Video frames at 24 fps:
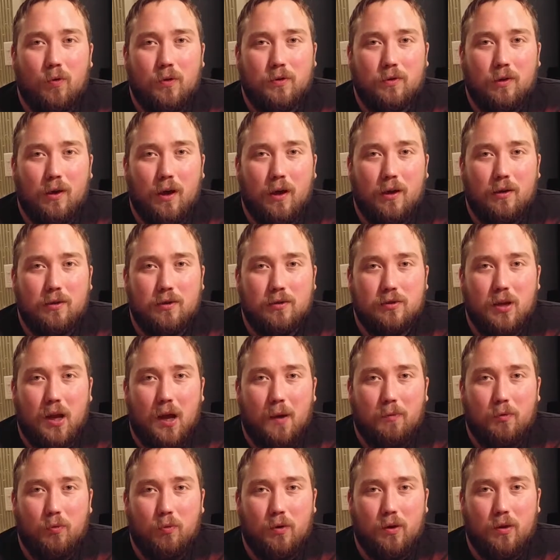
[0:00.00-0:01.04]
which I just
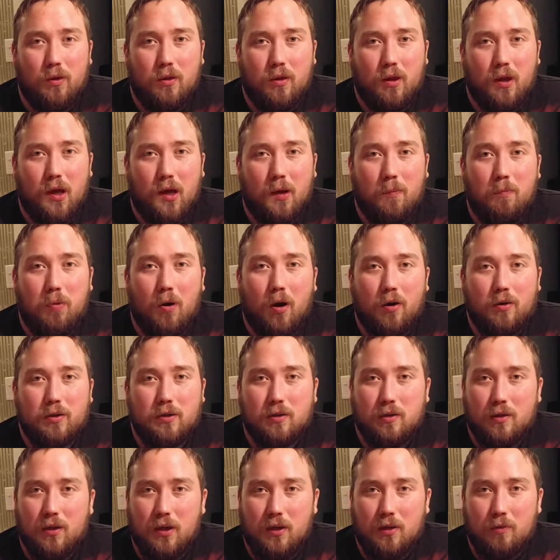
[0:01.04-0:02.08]
topped with
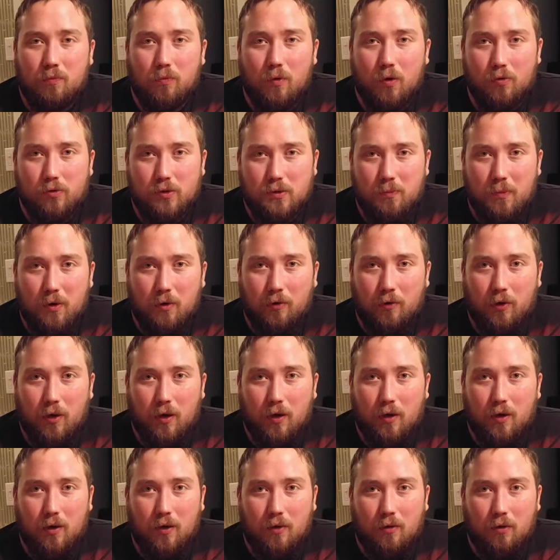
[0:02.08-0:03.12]
parsley,
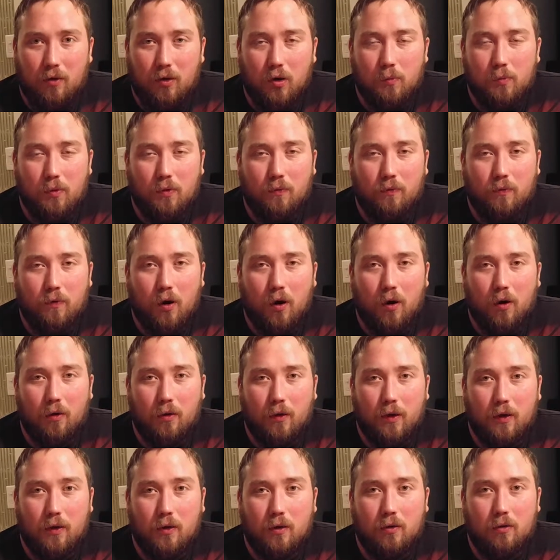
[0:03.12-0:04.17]
rosemary, a little bit of
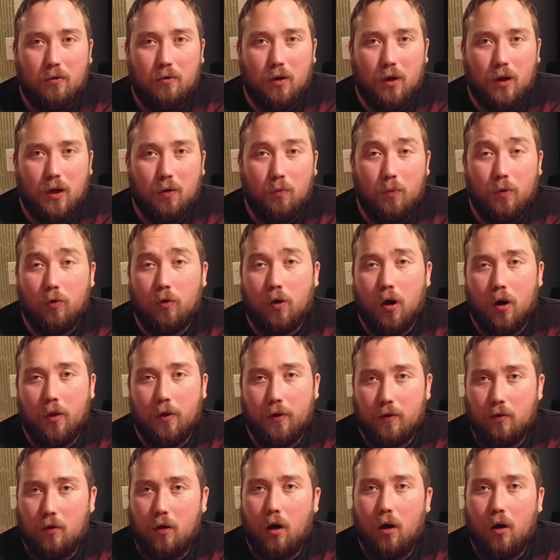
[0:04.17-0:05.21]
garlic, real
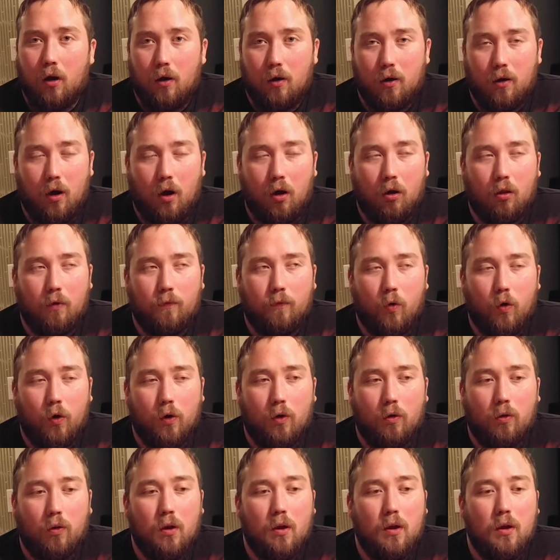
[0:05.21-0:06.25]
garlic, olive
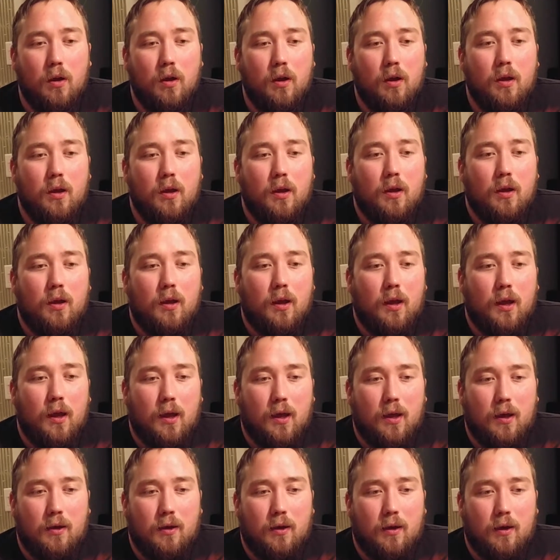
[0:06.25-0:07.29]
oil,
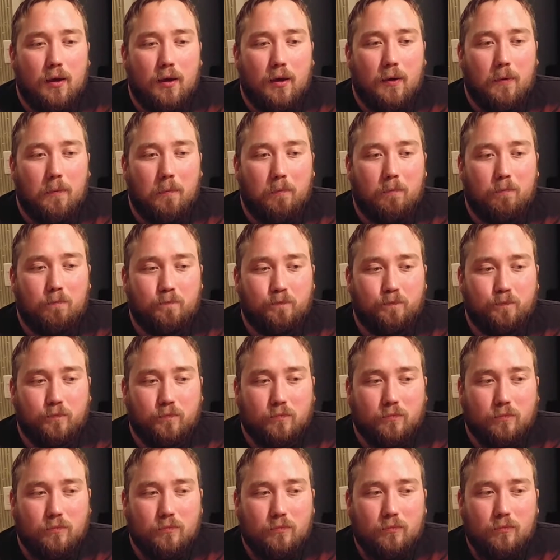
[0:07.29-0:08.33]
and
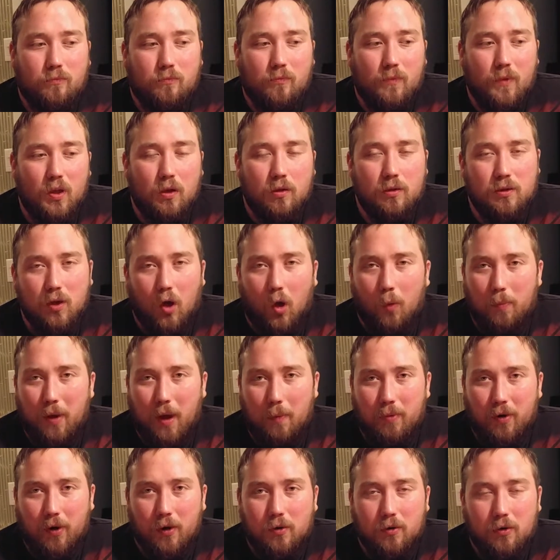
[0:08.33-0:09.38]
salt,
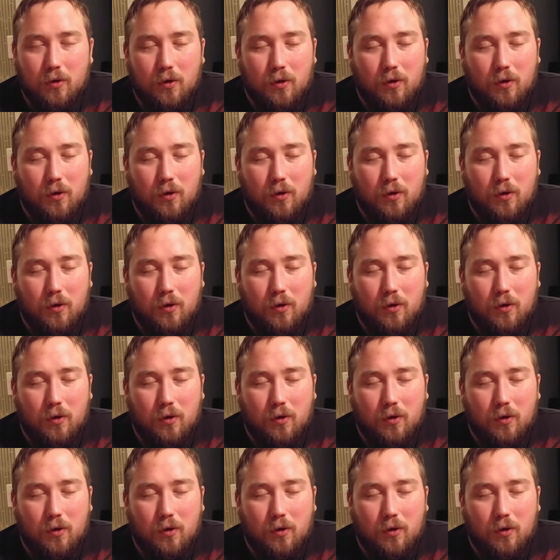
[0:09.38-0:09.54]
pepper.